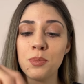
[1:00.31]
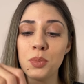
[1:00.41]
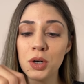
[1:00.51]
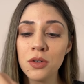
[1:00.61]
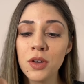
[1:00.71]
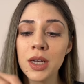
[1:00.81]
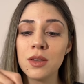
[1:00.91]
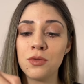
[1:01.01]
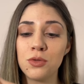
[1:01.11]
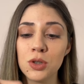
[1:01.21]
perfect
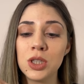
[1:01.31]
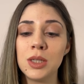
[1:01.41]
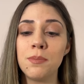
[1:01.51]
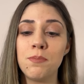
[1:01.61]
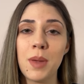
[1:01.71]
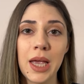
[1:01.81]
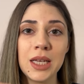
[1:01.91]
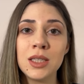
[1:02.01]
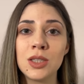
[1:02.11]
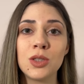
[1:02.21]
fruity
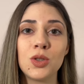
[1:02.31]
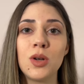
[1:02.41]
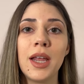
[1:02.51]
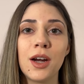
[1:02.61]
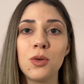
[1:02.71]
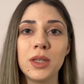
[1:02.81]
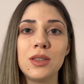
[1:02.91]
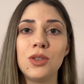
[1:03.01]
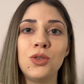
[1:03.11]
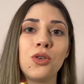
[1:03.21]
base to layer with
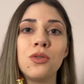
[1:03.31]
your